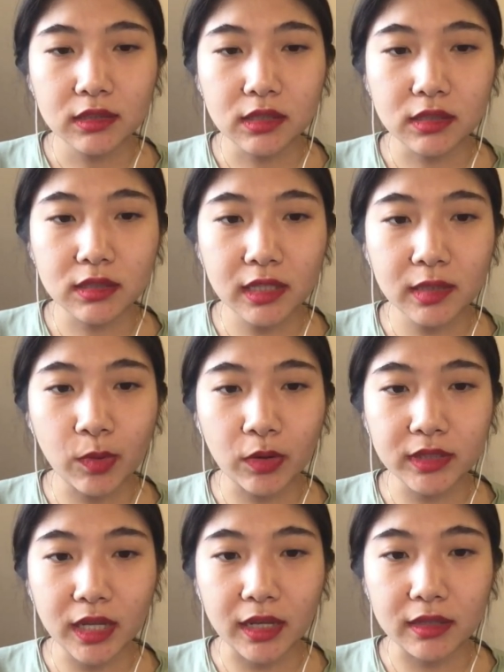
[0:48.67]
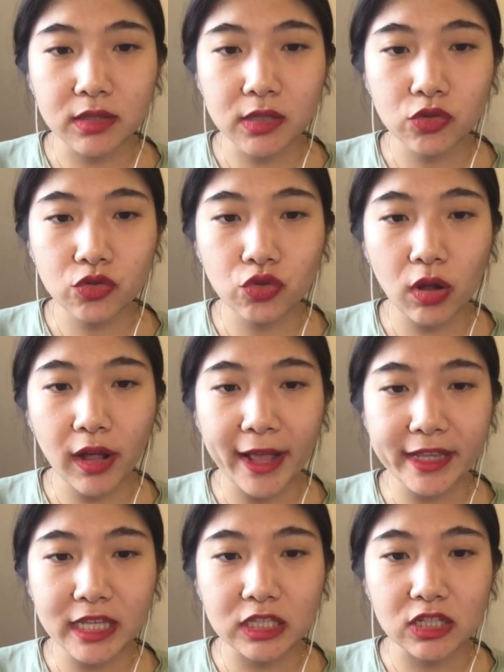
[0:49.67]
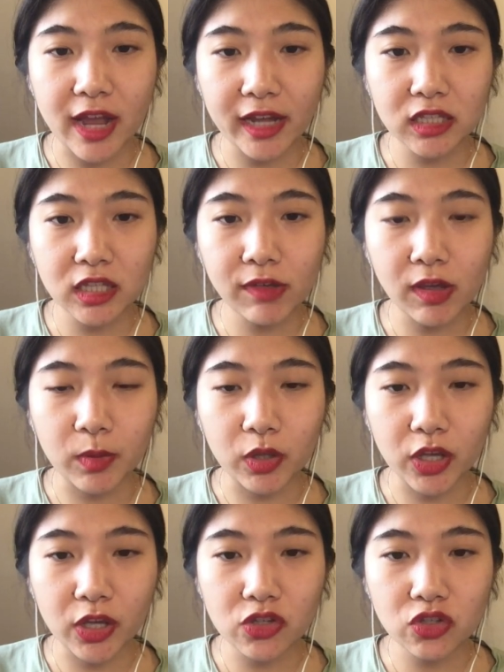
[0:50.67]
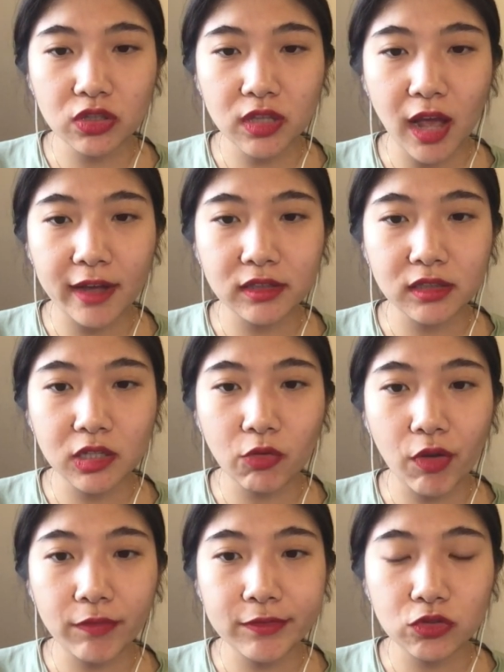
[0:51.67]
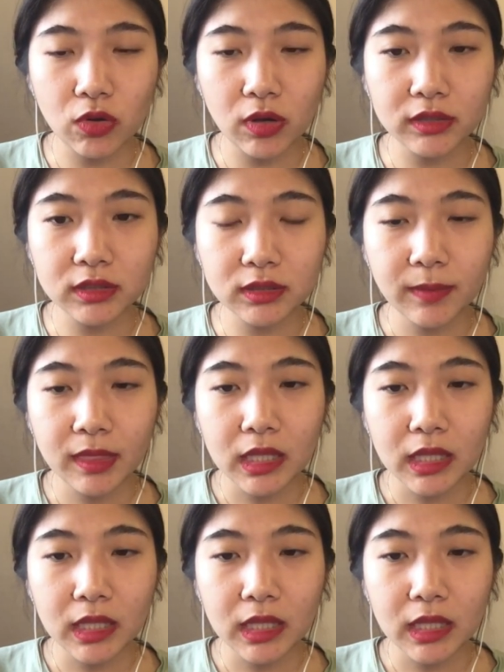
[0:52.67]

The second one is strong interactive communication, high degree of trust,